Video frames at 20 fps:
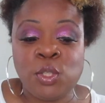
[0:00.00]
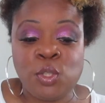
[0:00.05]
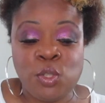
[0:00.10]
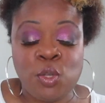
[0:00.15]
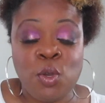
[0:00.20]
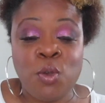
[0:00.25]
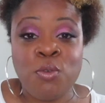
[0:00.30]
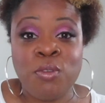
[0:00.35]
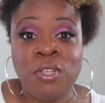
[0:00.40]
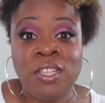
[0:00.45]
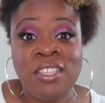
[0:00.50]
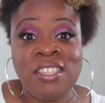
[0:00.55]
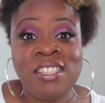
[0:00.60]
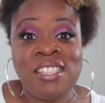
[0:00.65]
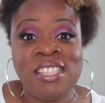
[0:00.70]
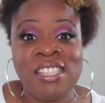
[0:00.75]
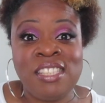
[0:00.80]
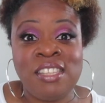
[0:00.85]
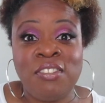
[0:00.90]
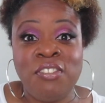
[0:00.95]
So this
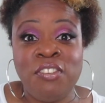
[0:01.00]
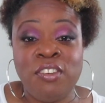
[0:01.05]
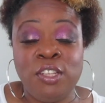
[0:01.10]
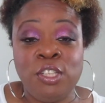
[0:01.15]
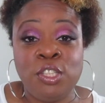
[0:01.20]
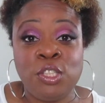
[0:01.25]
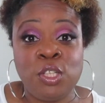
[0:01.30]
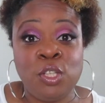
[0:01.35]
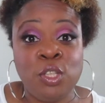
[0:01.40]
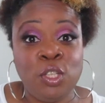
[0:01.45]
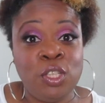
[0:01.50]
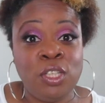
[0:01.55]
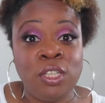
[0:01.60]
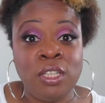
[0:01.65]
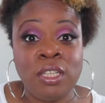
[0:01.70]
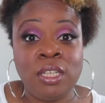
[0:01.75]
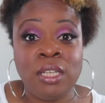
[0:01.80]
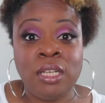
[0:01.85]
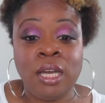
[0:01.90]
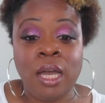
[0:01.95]
is the finished
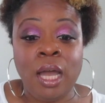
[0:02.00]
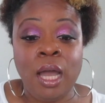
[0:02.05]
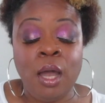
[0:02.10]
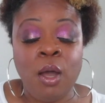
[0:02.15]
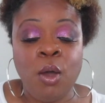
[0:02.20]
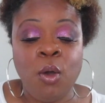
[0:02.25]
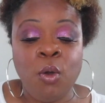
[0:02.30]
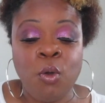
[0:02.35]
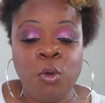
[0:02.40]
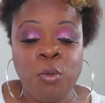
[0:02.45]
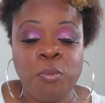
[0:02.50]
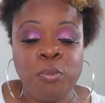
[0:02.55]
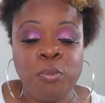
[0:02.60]
look. I hope